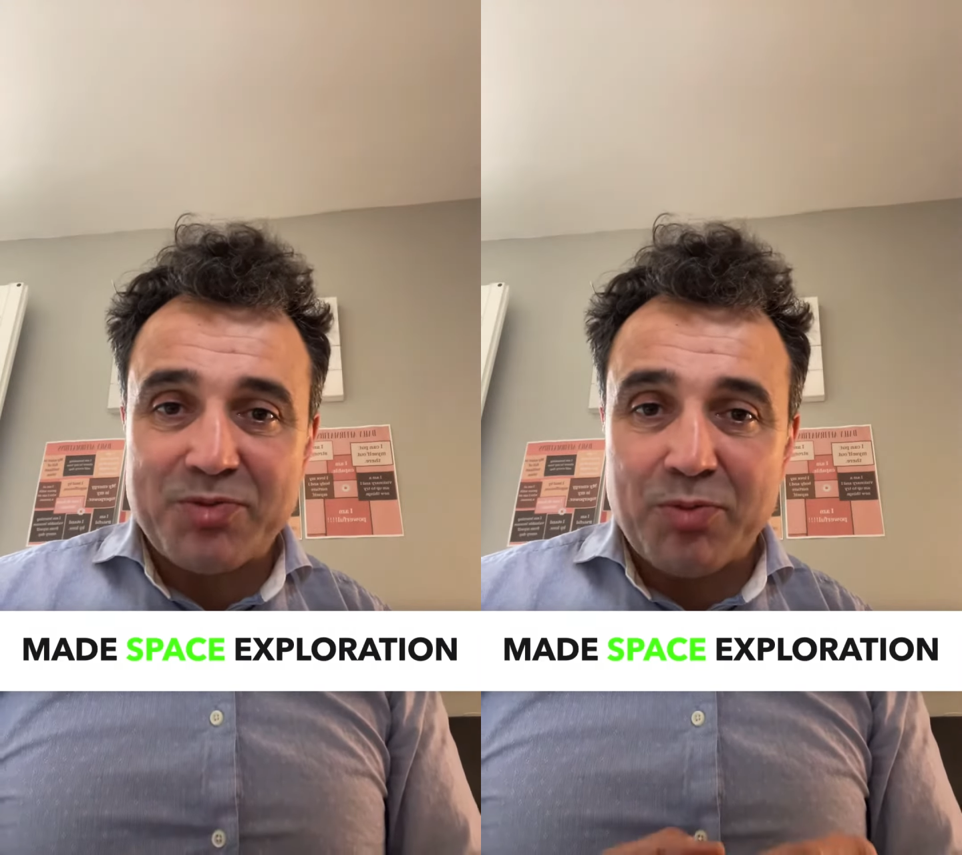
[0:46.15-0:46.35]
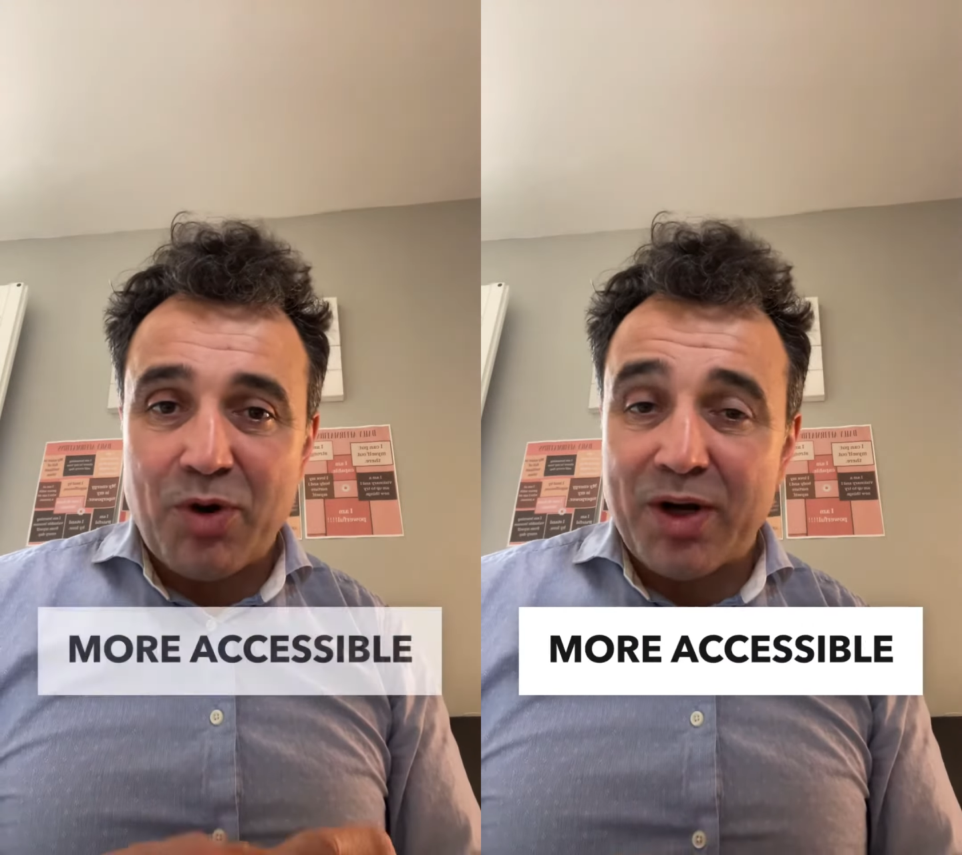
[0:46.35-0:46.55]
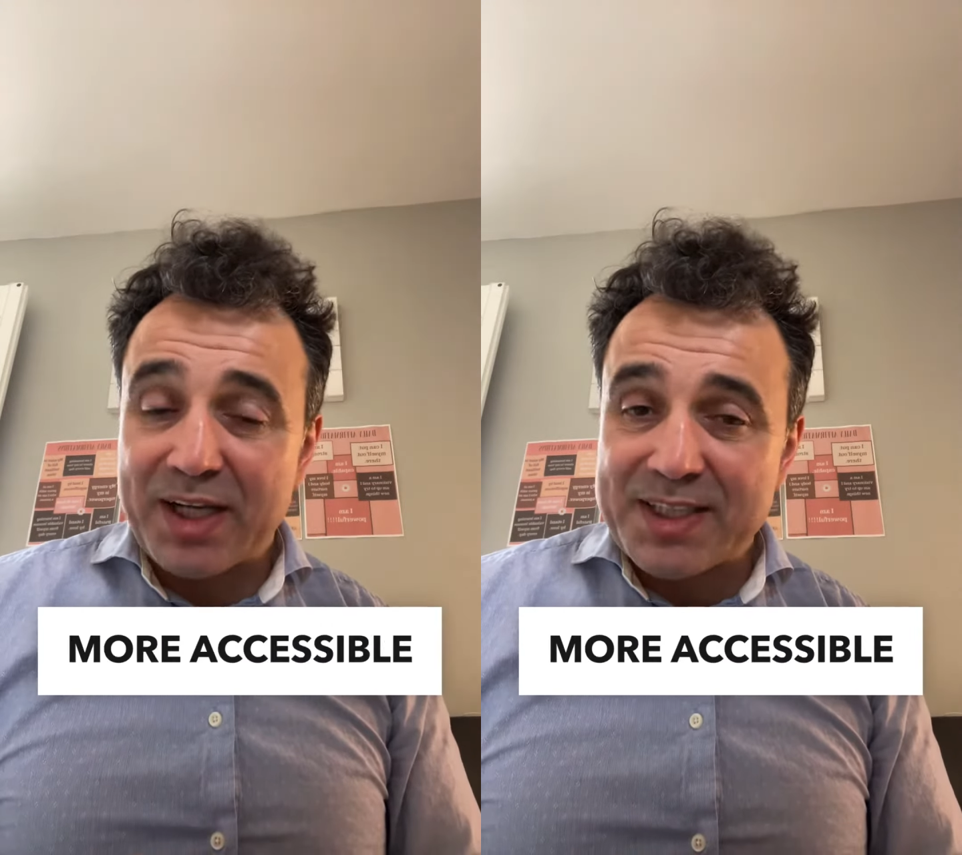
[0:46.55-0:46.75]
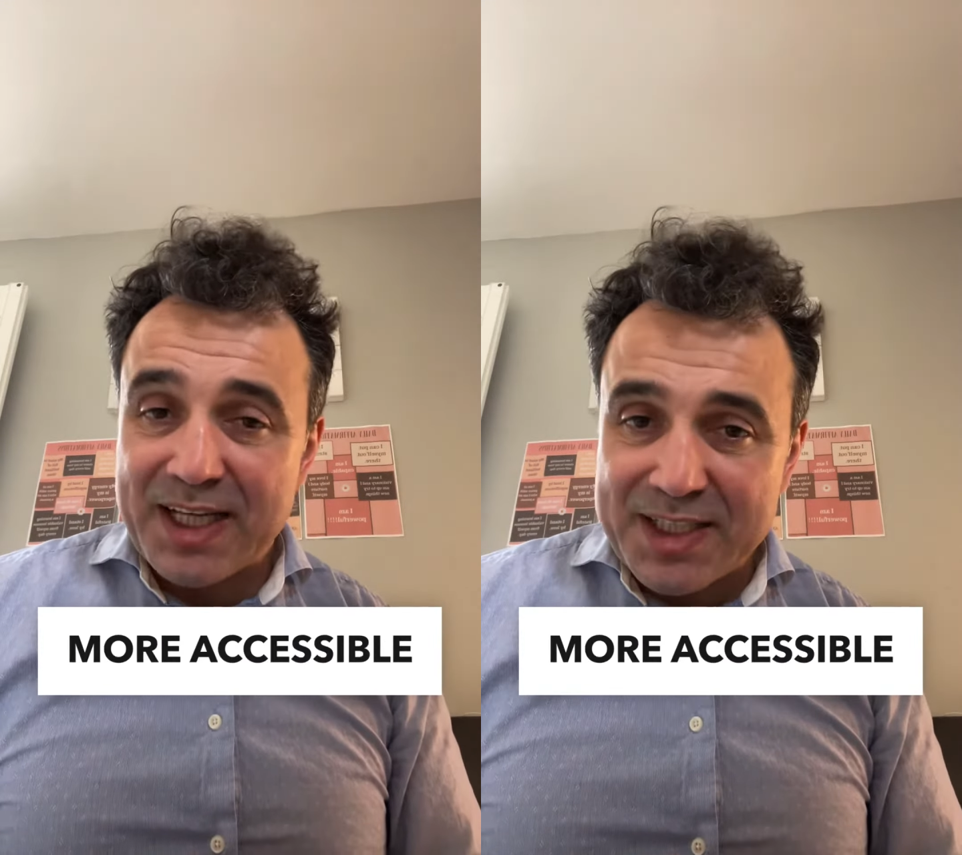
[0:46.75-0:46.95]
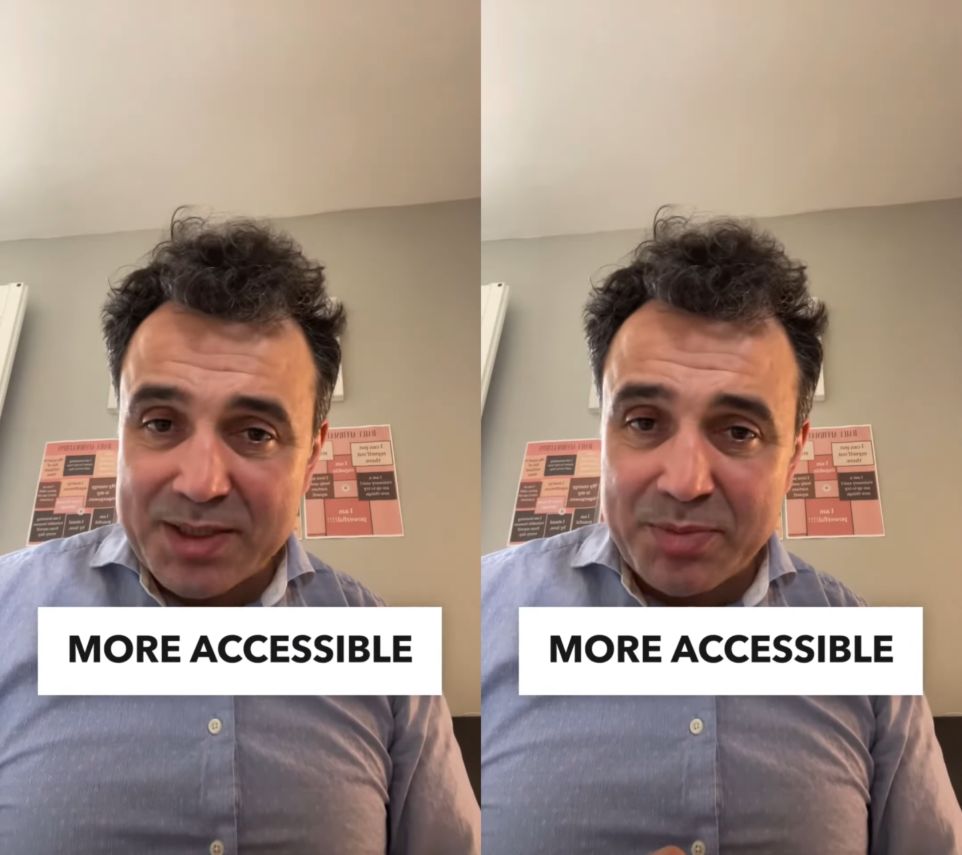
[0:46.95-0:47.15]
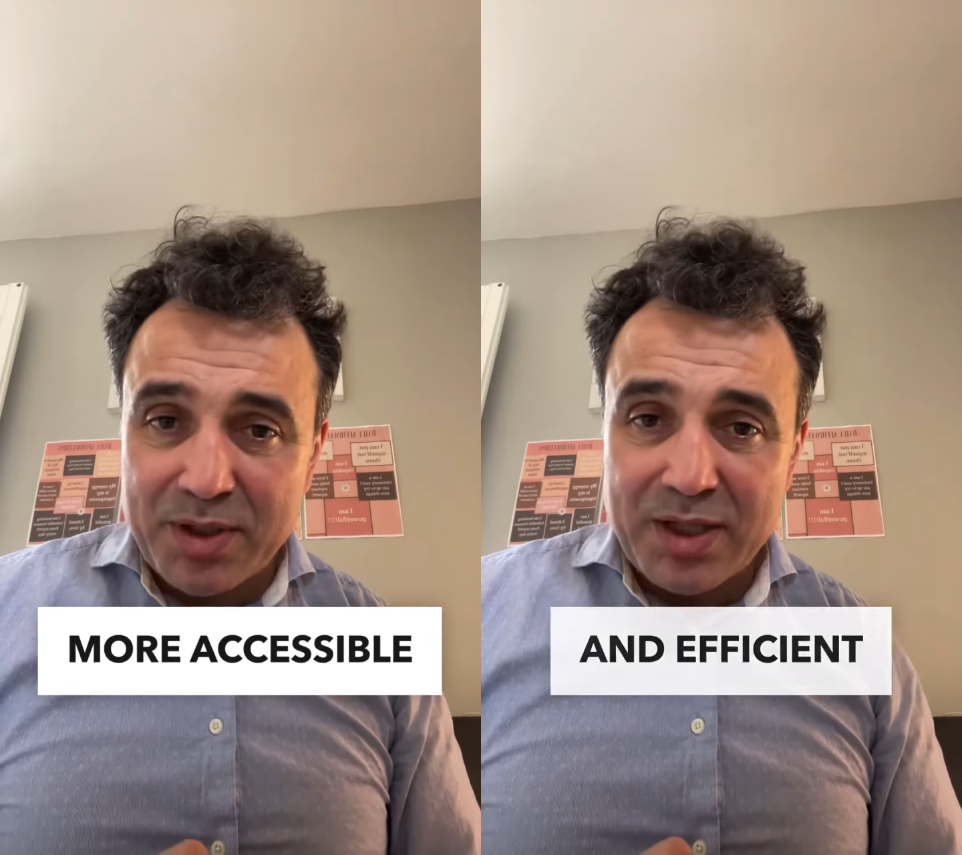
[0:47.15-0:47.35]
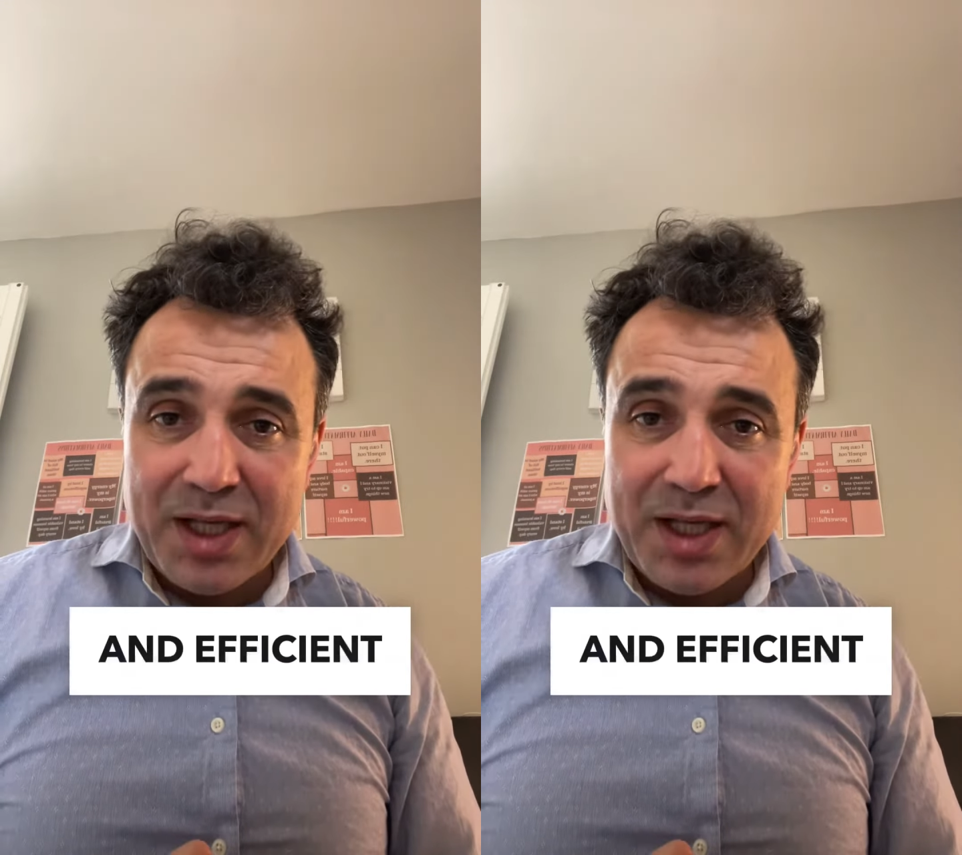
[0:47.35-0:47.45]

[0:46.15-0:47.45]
more accessible